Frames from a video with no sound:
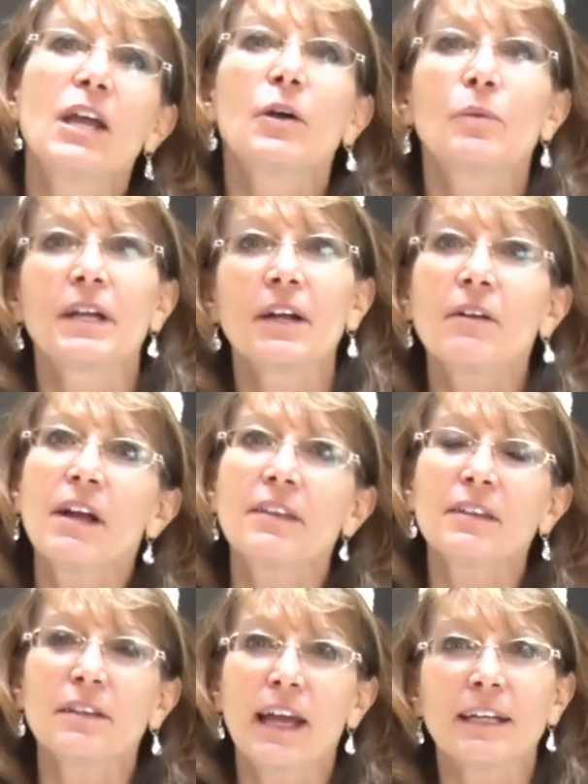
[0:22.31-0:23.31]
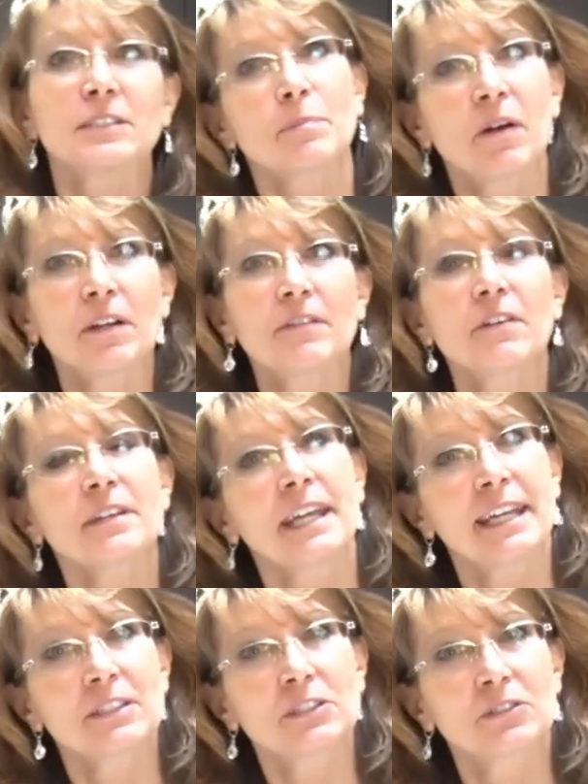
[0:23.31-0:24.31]
We are on the last part of our
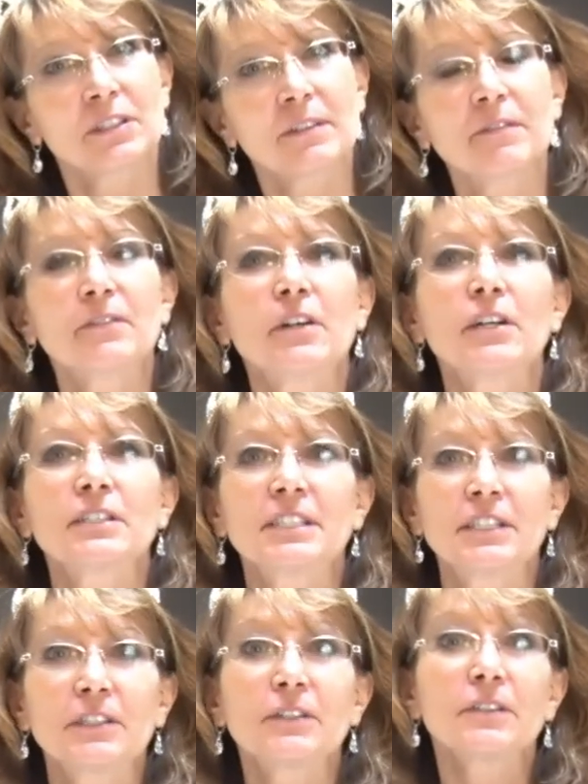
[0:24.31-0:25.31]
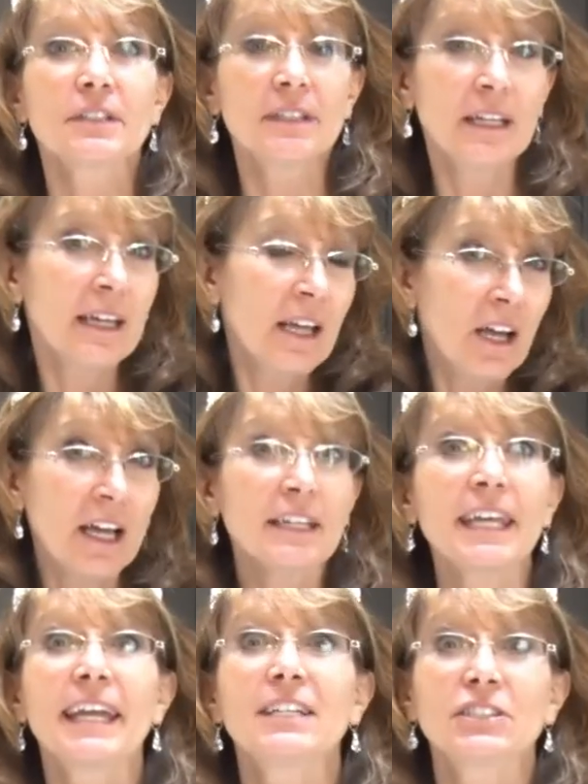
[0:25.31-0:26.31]
cake journey for our tiered
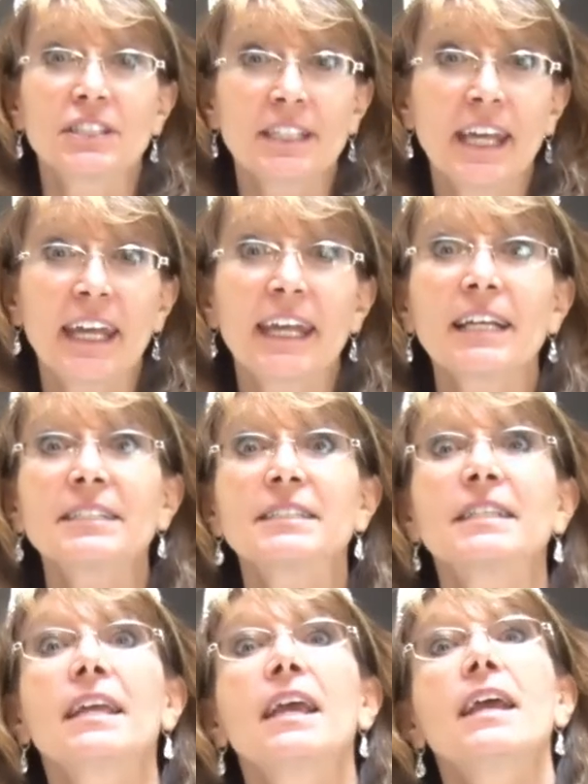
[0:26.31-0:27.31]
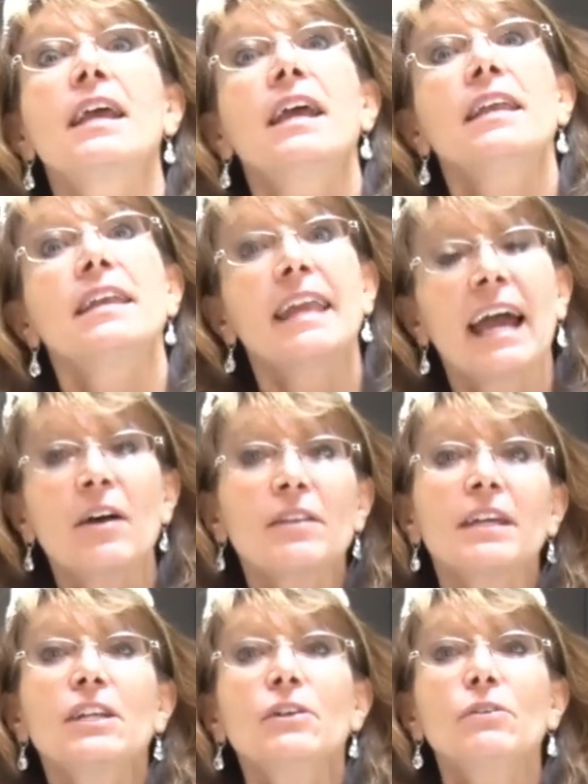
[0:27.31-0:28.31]
occasion cakes. Now
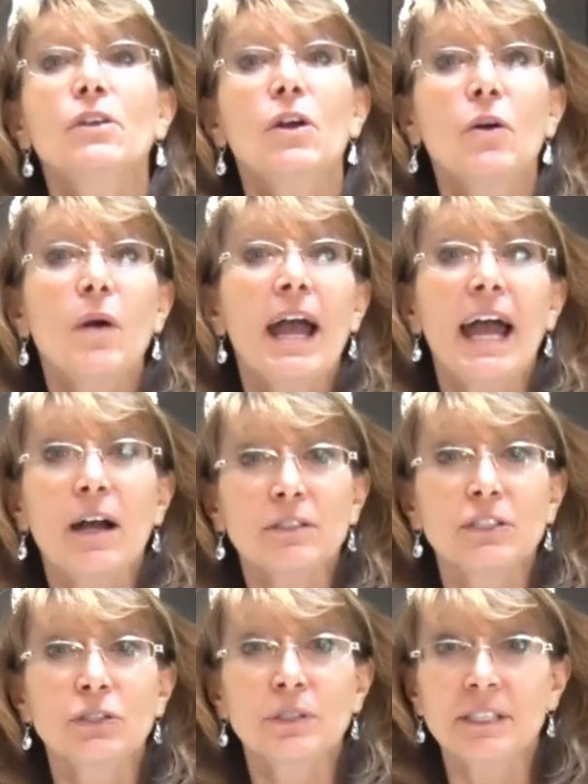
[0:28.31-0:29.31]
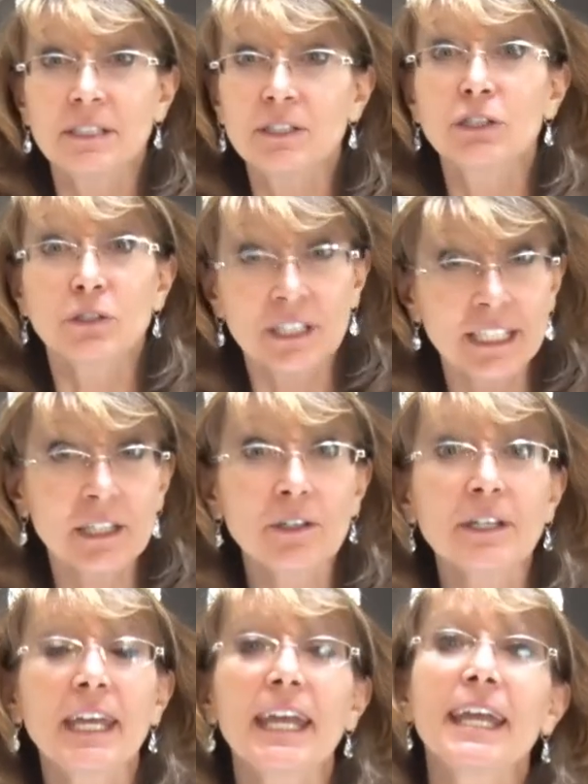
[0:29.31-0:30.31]
that you know how to, to tier
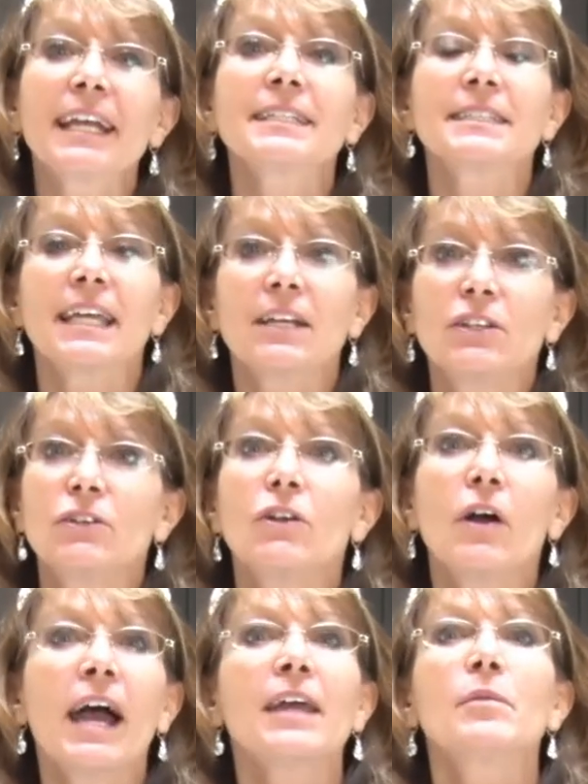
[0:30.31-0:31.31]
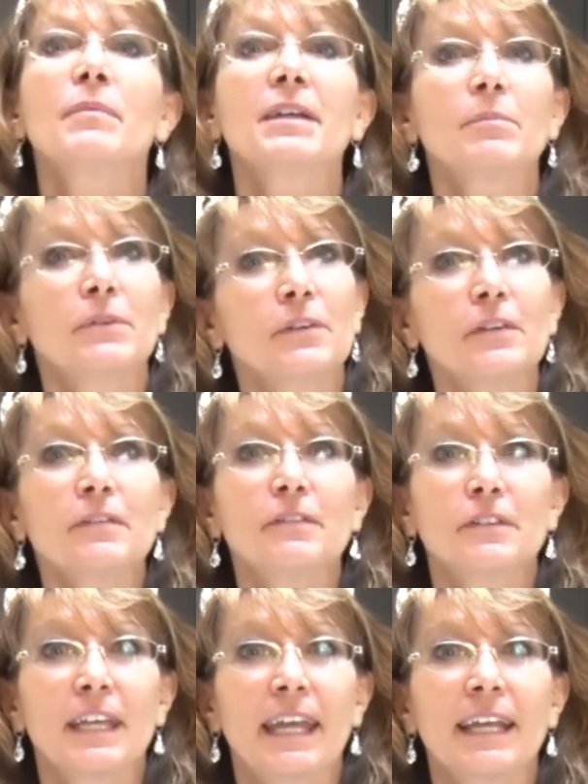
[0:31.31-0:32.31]
cakes and you know how to make beautiful
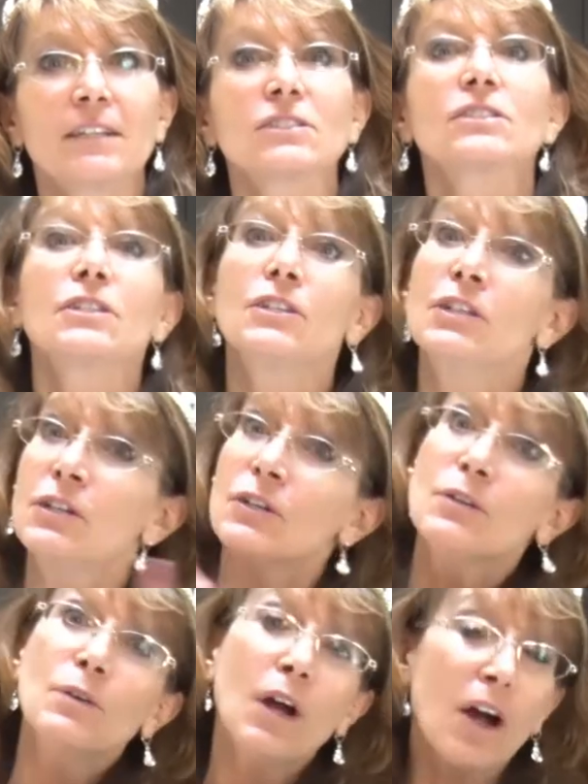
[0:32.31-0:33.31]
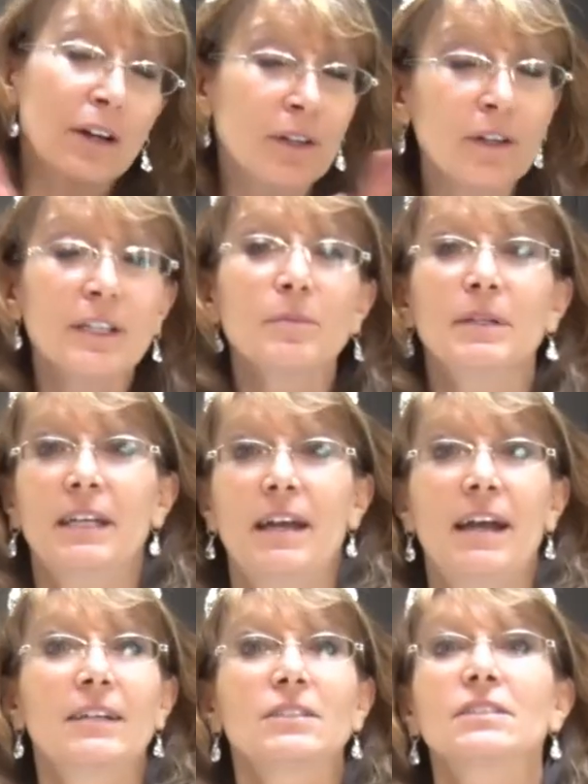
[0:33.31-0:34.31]
cakes, you are going to be
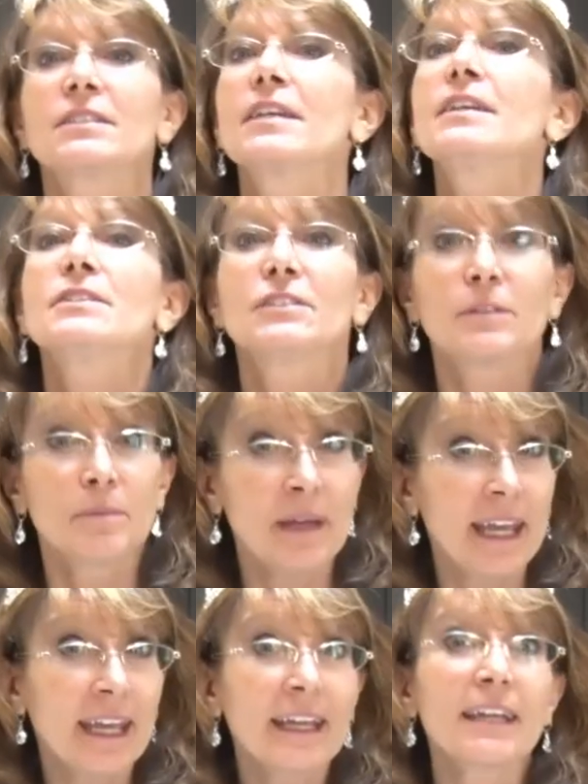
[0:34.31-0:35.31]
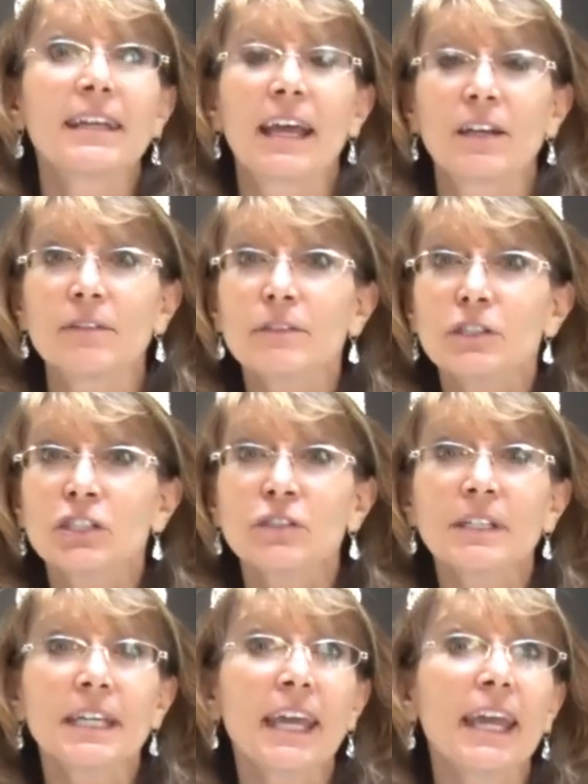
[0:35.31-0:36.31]
asked to make an
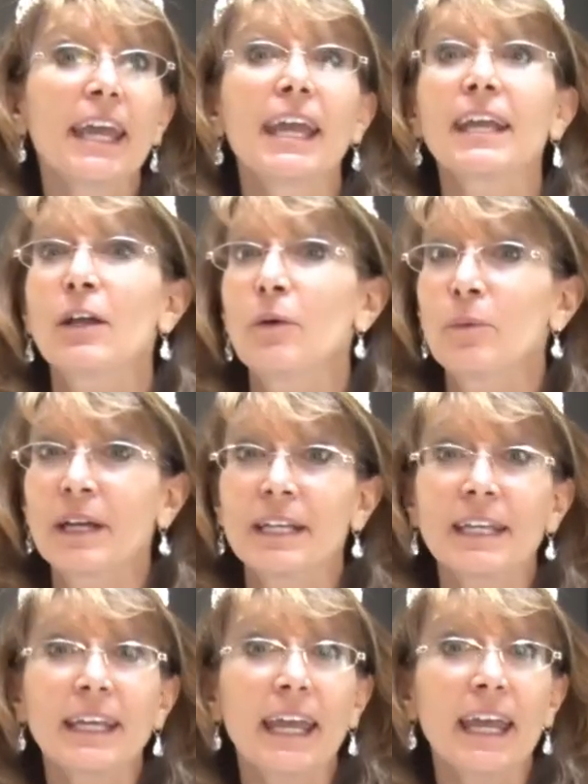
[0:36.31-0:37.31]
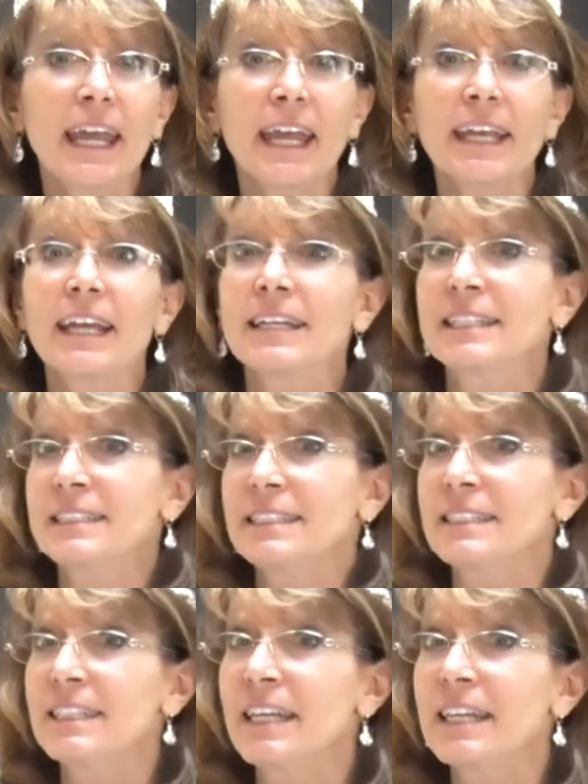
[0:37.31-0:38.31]
anniversary cake, a wedding cake, a
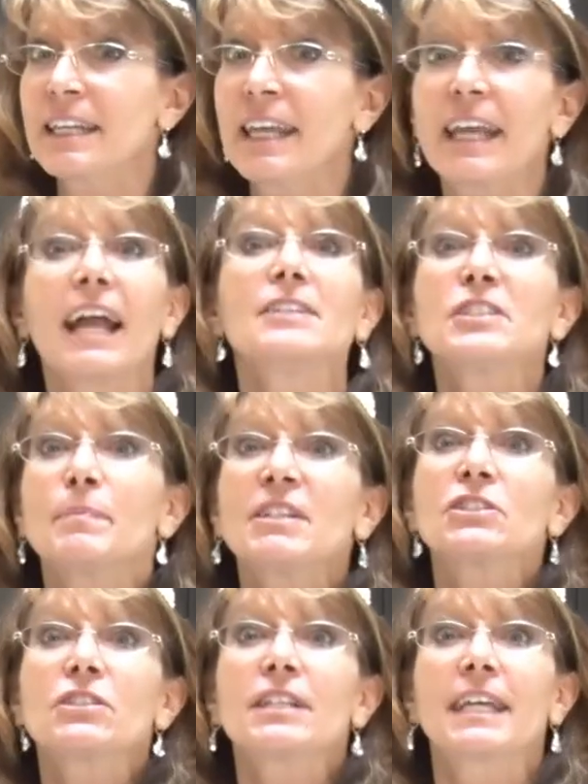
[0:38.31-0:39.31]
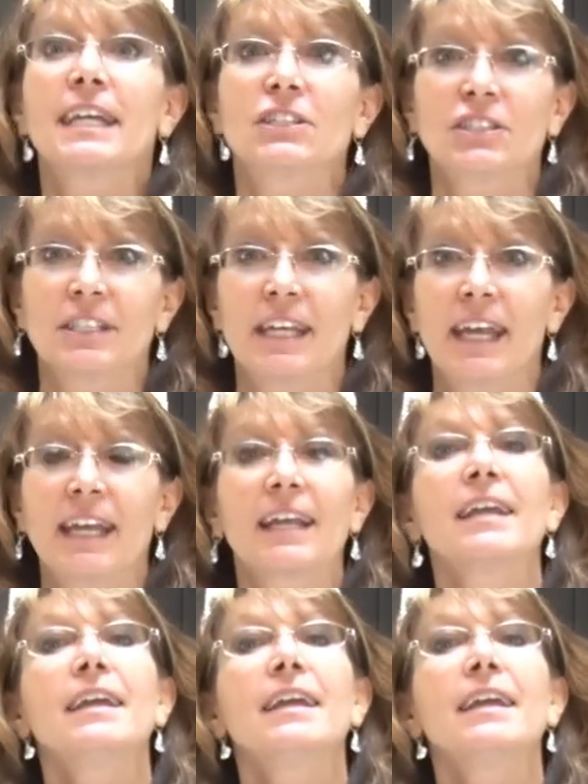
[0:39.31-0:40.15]
quinceanera cake, a special occasion cake.